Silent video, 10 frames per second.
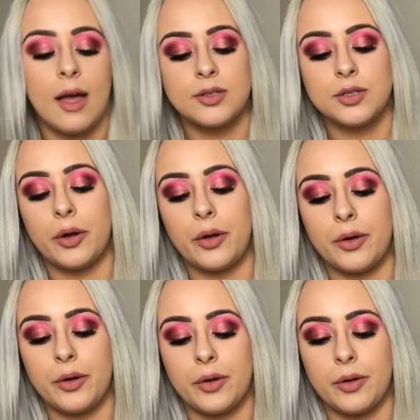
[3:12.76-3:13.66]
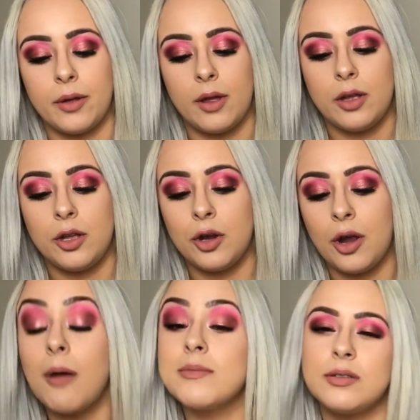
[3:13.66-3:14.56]
So, you know,
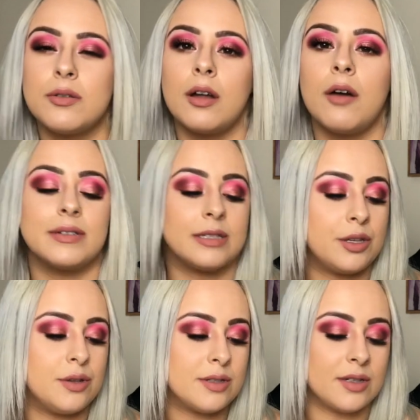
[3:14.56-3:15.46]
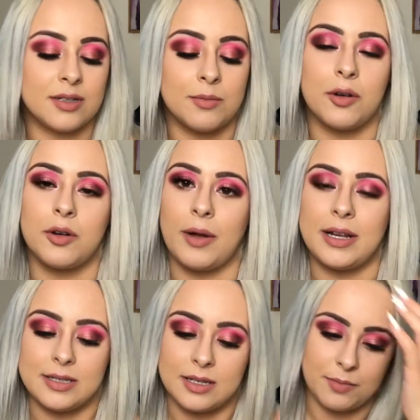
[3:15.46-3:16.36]
I'm still gonna obviously use it because I'm not gonna
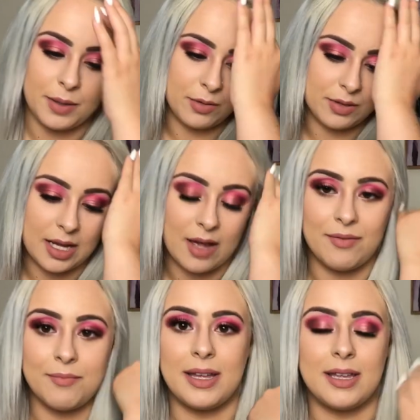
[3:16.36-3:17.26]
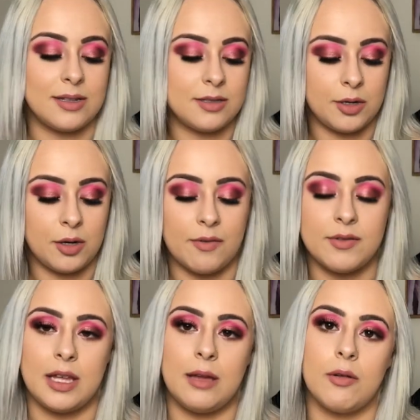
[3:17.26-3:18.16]
waste it. It'll be good to have in my kit so I don't have
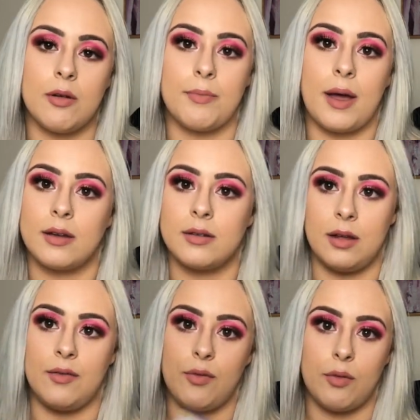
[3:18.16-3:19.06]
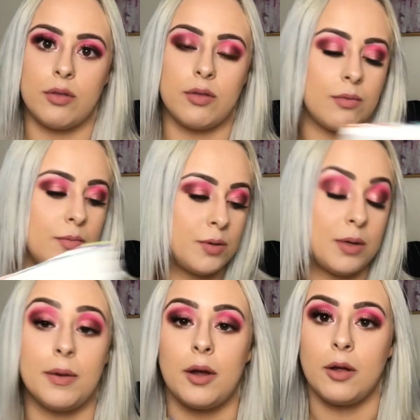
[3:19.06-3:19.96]
to keep going back and forth
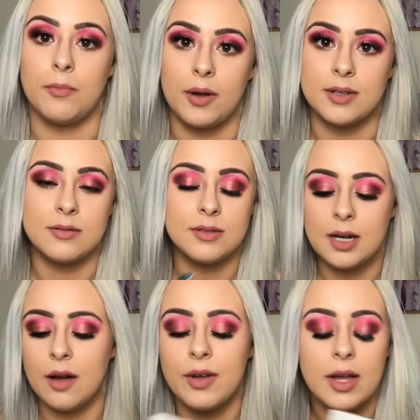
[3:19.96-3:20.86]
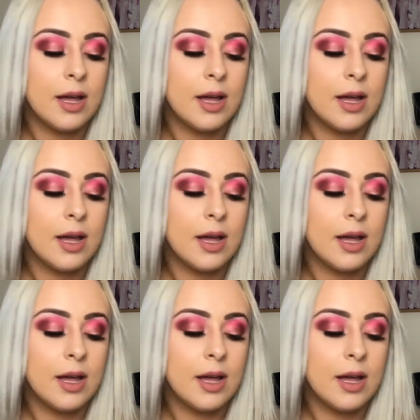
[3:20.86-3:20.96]
between my own personal stuff.